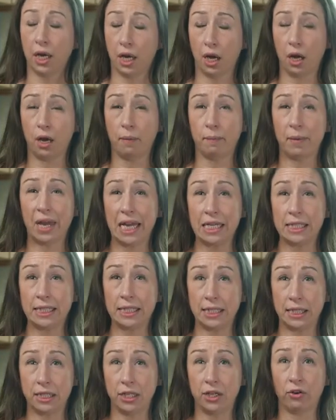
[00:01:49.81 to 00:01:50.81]

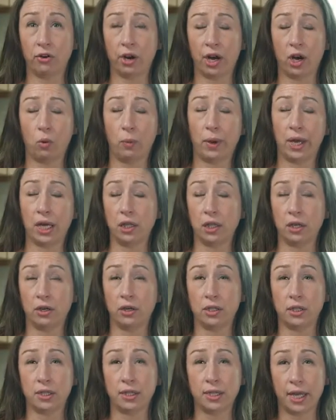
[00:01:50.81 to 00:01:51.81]
ACT or airway
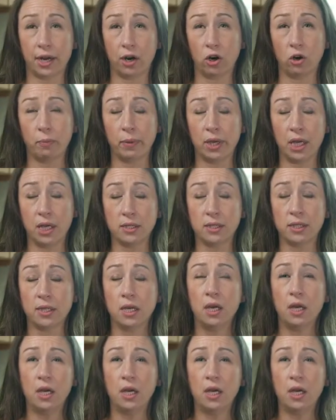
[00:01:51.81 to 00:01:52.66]
clearance therapies.